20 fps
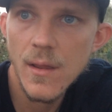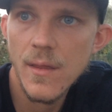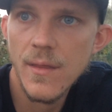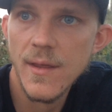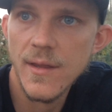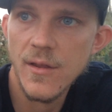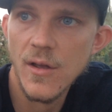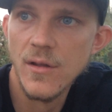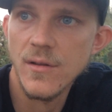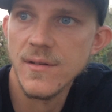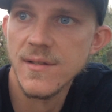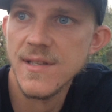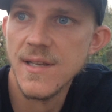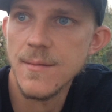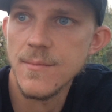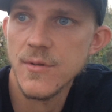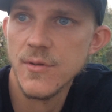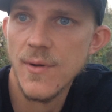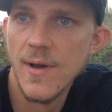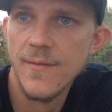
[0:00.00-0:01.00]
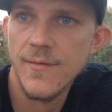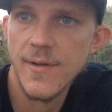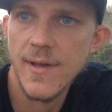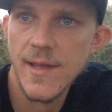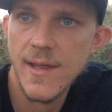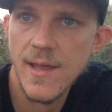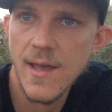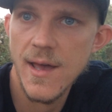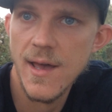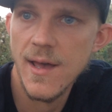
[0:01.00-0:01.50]
They don't seem to have
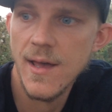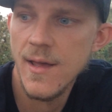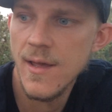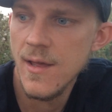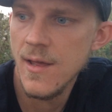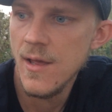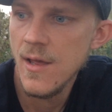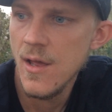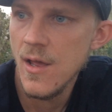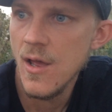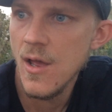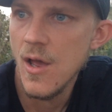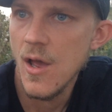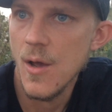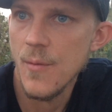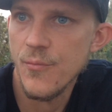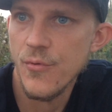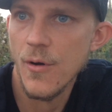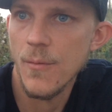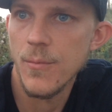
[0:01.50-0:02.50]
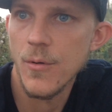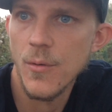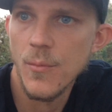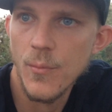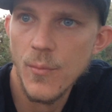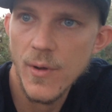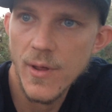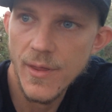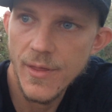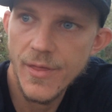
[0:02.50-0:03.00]
a
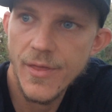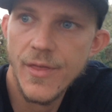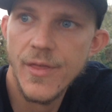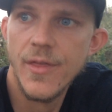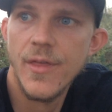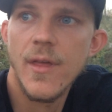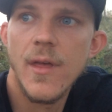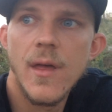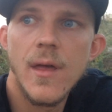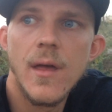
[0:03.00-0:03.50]
problem with